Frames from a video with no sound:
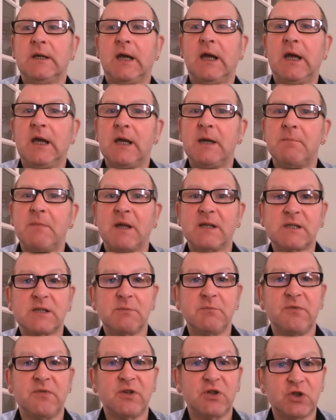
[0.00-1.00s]
and
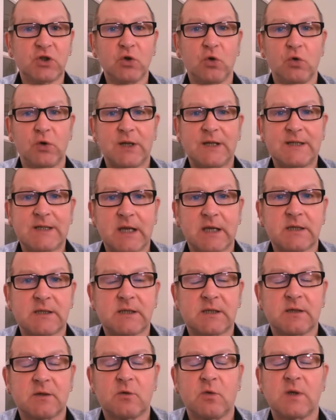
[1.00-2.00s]
some of the shorter
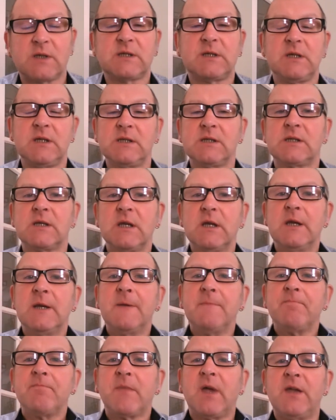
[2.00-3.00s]
text questions.
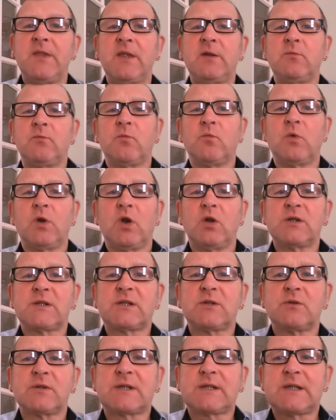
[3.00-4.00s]
And then we'll
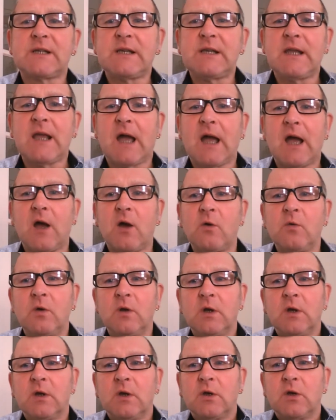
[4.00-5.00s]
also see how
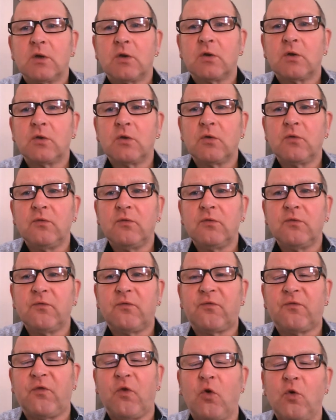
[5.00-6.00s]

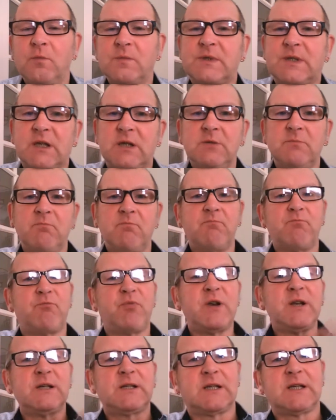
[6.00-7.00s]
forms can
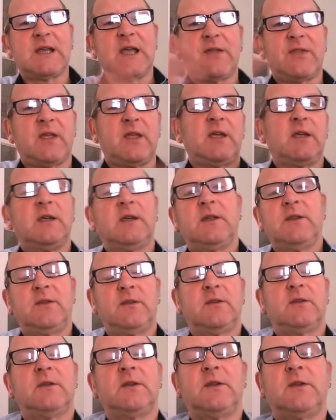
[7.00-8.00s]
bring together
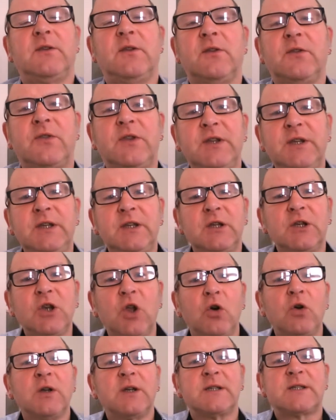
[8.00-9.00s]
the
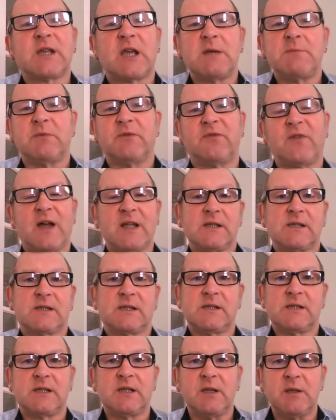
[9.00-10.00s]
longer type of
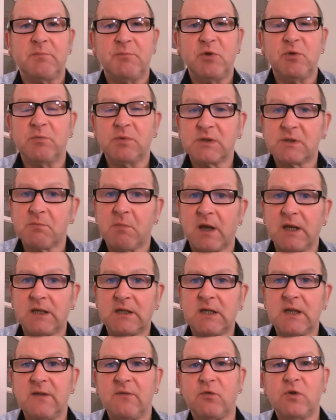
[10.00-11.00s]
answers that the pupils might
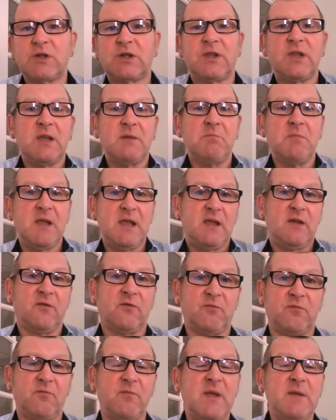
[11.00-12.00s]
give, which they may
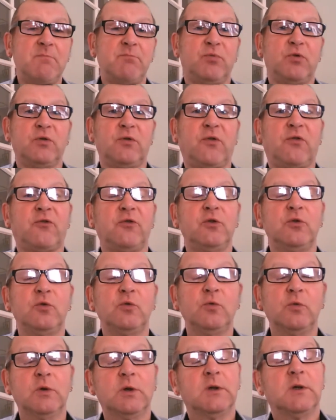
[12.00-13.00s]
have input
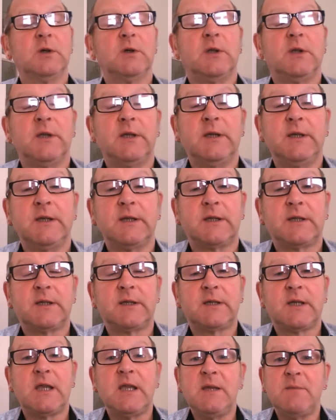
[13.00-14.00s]
through the
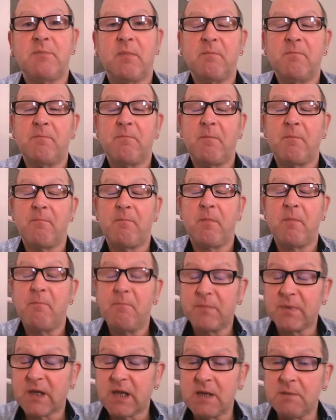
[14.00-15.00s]

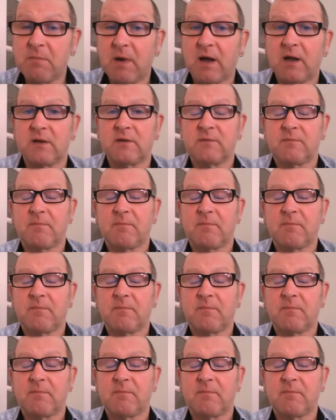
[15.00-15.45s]
keyboard